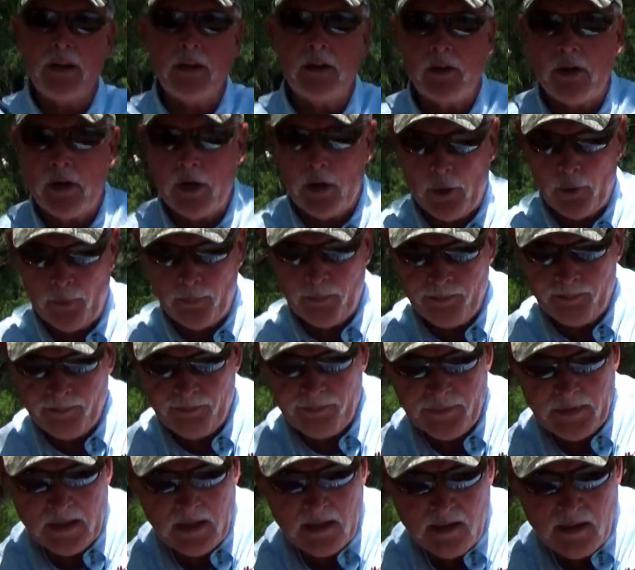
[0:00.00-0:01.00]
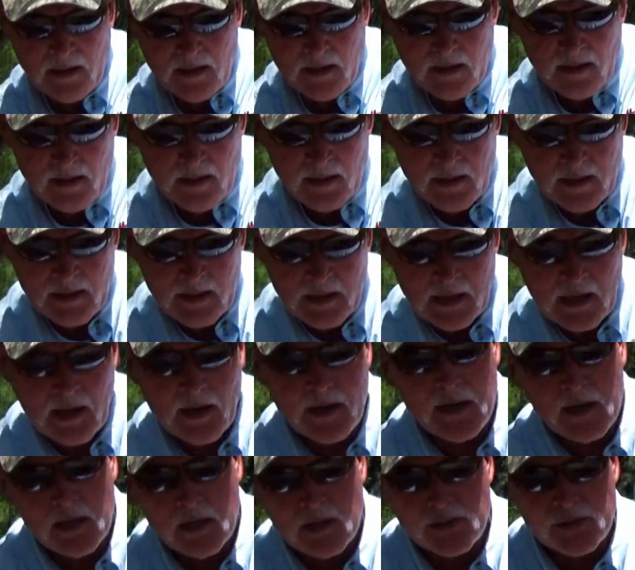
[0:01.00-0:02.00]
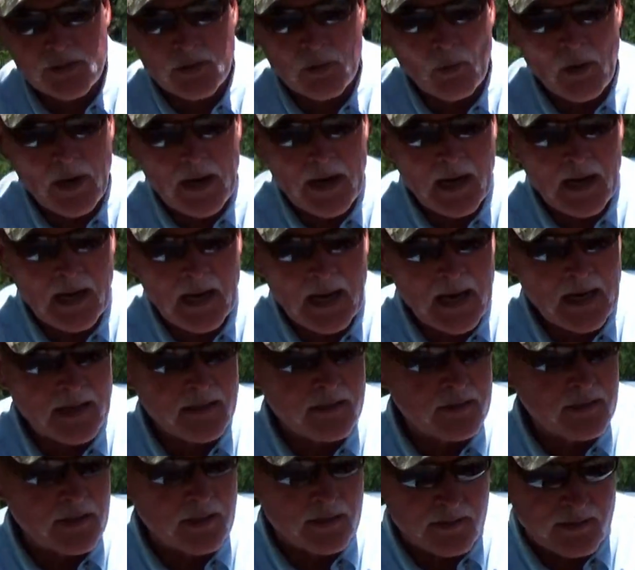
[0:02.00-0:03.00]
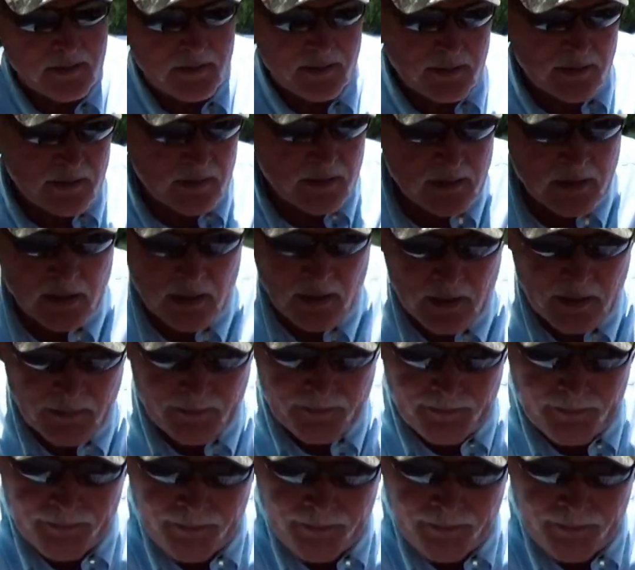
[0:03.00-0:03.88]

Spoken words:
you go. Now here's the way I like to